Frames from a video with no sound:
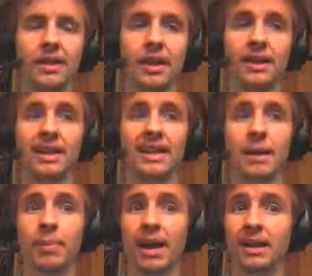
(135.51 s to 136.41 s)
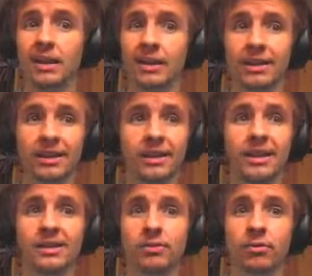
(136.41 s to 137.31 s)
that I can get back and I can
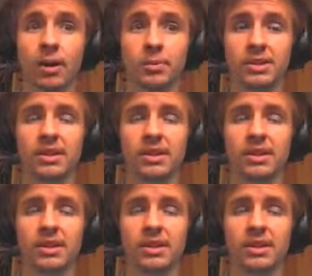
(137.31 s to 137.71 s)
interrupt